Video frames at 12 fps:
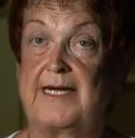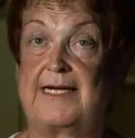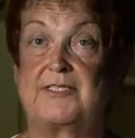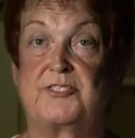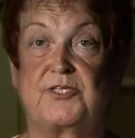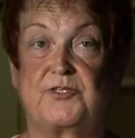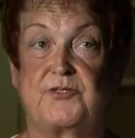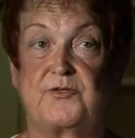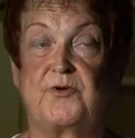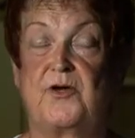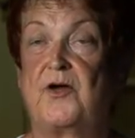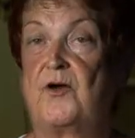as
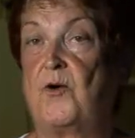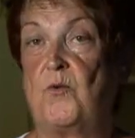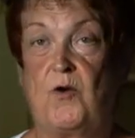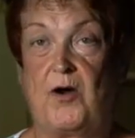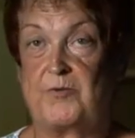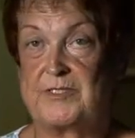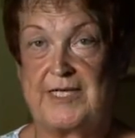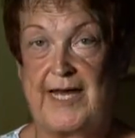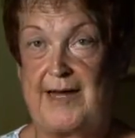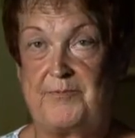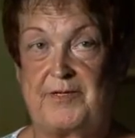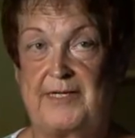to what was
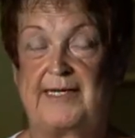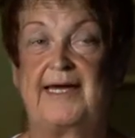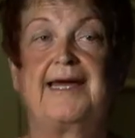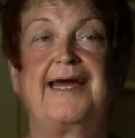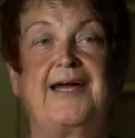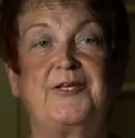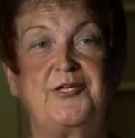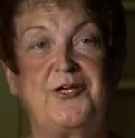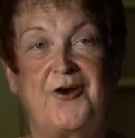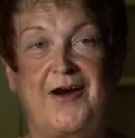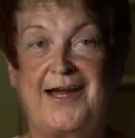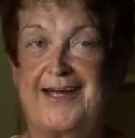happening. And you
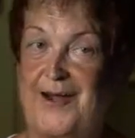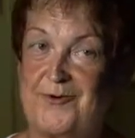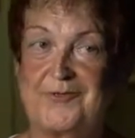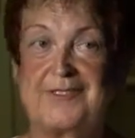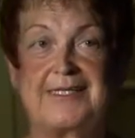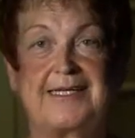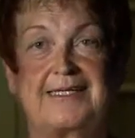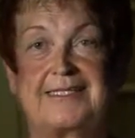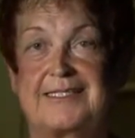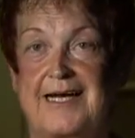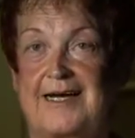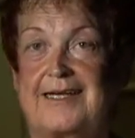know, I got really
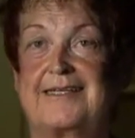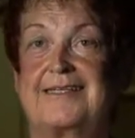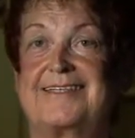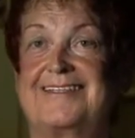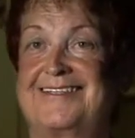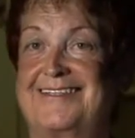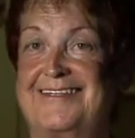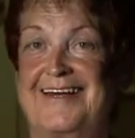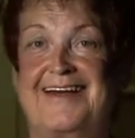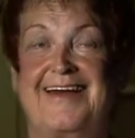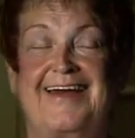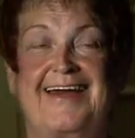excited,
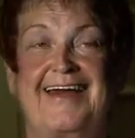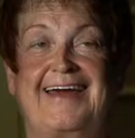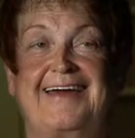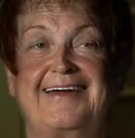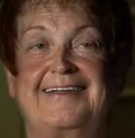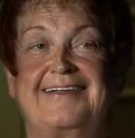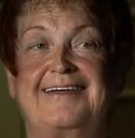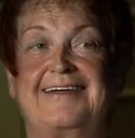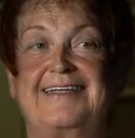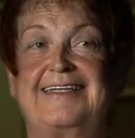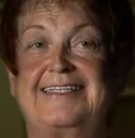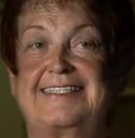
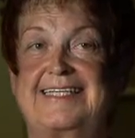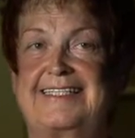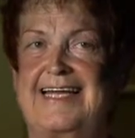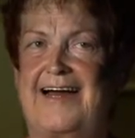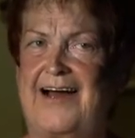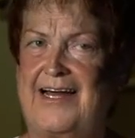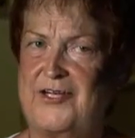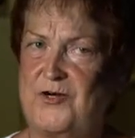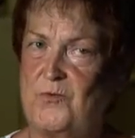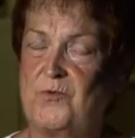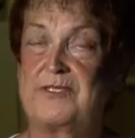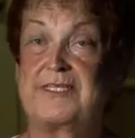and he said, now, I
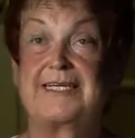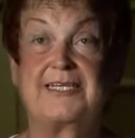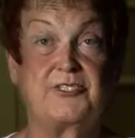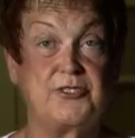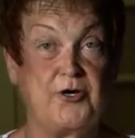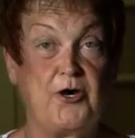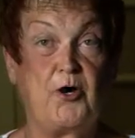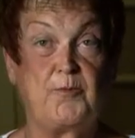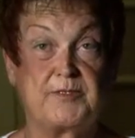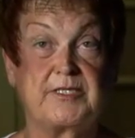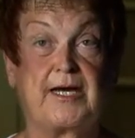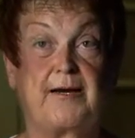don't want to get your
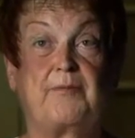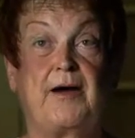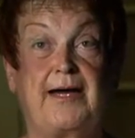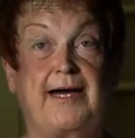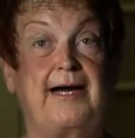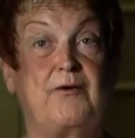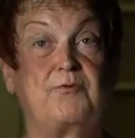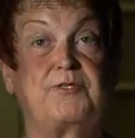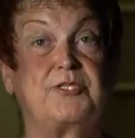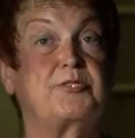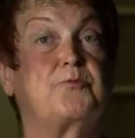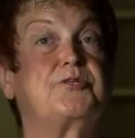hopes up. I
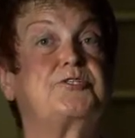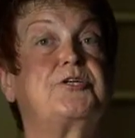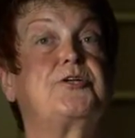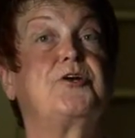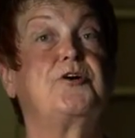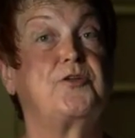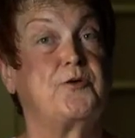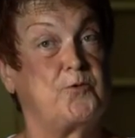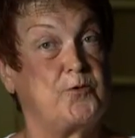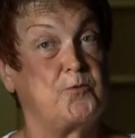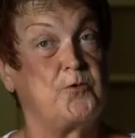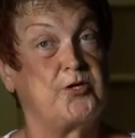just want you to know that
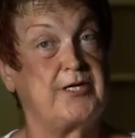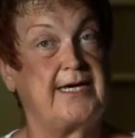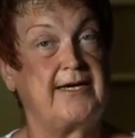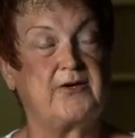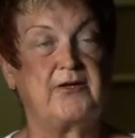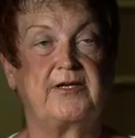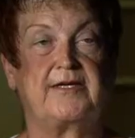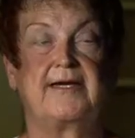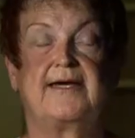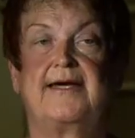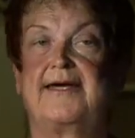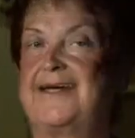we're working on it.
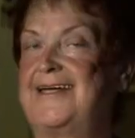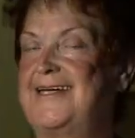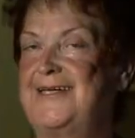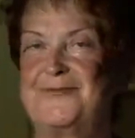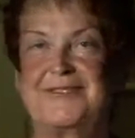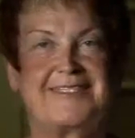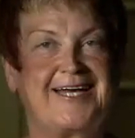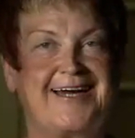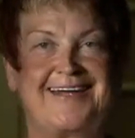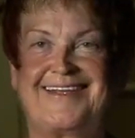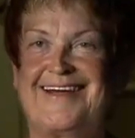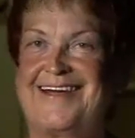And he would
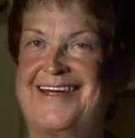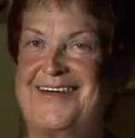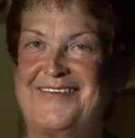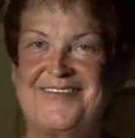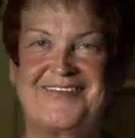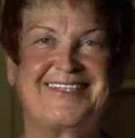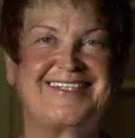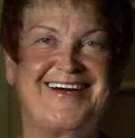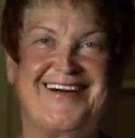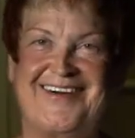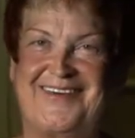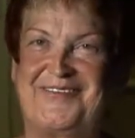say that every
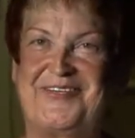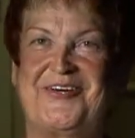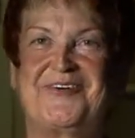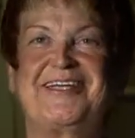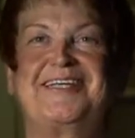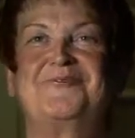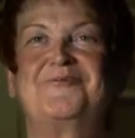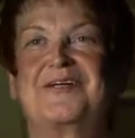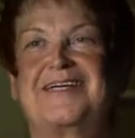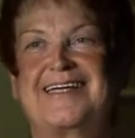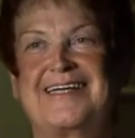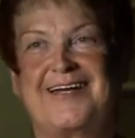time, you know, he didn't
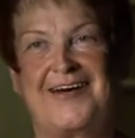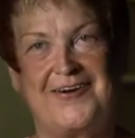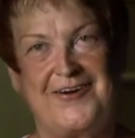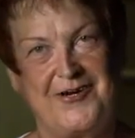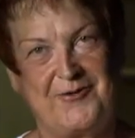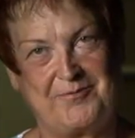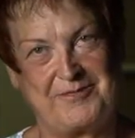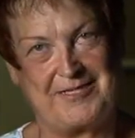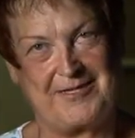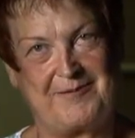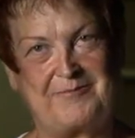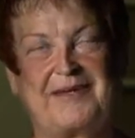want to get our hopes
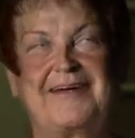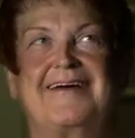up.